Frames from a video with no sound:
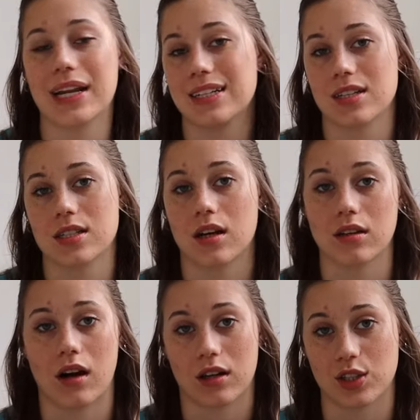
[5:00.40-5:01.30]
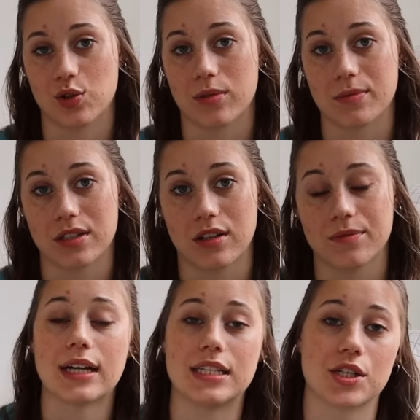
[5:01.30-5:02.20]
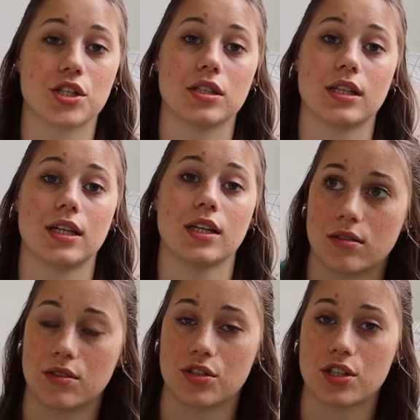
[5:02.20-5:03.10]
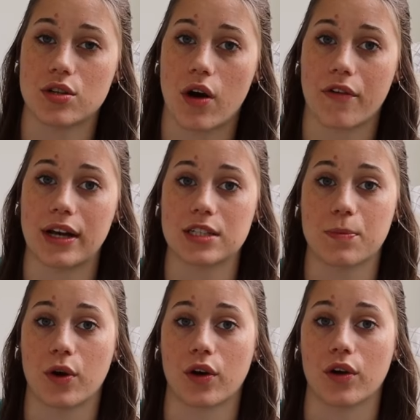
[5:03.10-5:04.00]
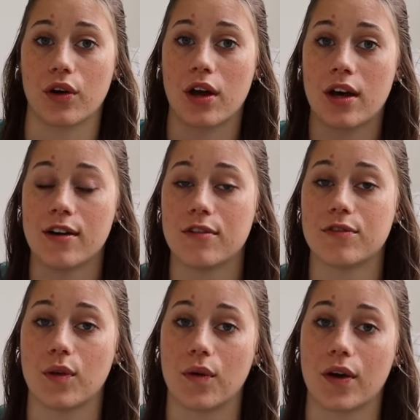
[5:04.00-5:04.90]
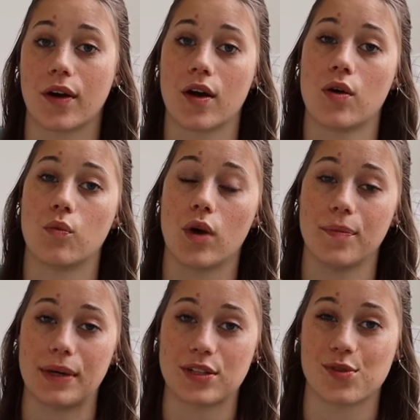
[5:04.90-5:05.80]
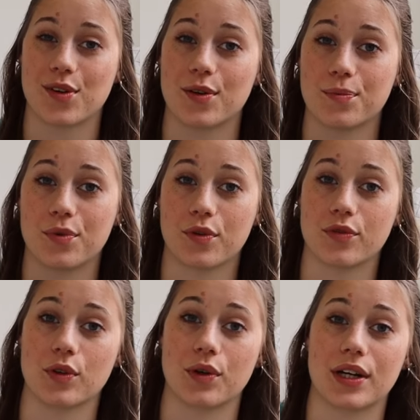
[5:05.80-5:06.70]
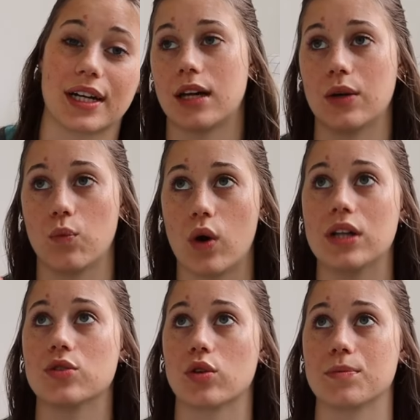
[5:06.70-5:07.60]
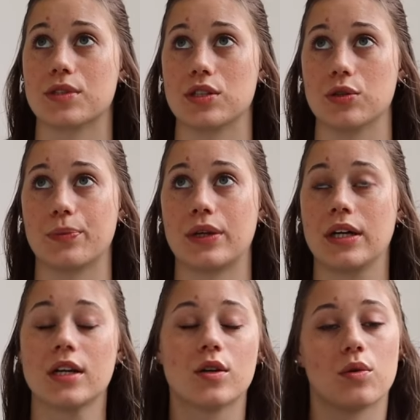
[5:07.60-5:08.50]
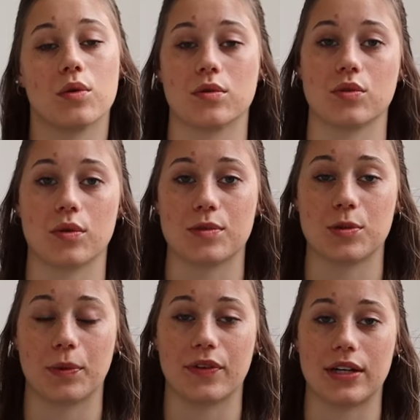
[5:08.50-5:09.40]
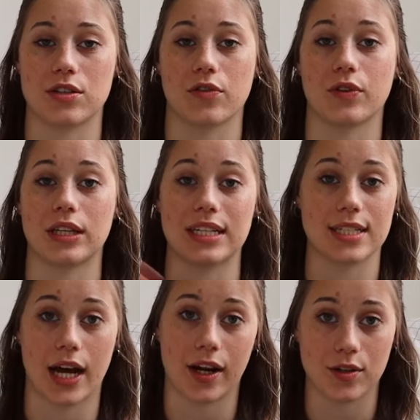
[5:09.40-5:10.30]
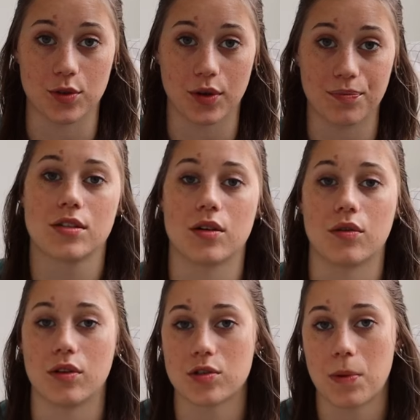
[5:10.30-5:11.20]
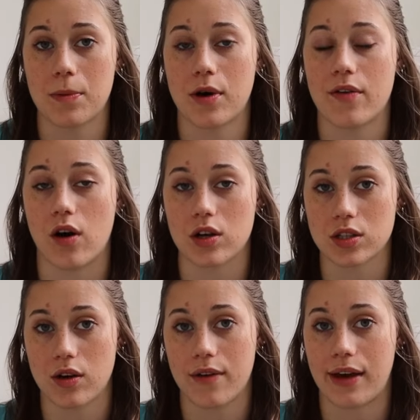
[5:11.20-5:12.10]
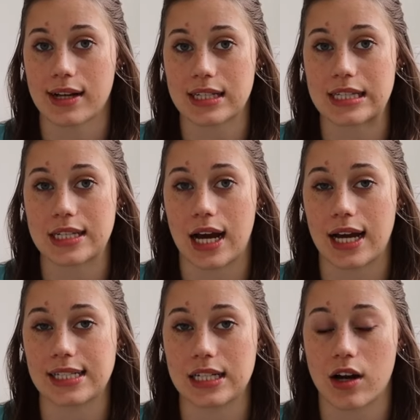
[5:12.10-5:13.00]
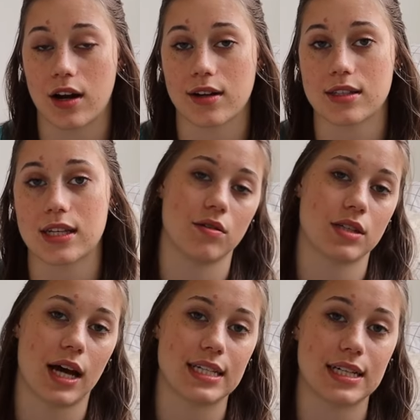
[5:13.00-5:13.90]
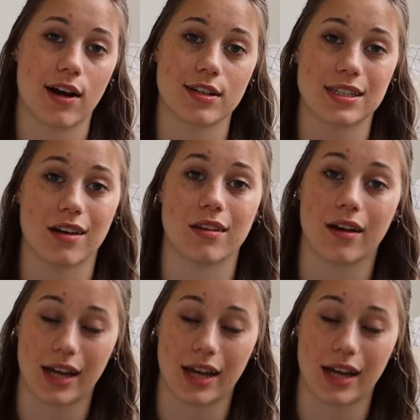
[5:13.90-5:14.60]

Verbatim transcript: but it doesn't unlock the dorms at all. Additionally, there's two R As per floor, one mentor per floor, and one dorm soup or dorm supervisor for the entire dorm. So those people have also have access to I D cards. Those I D cards unlock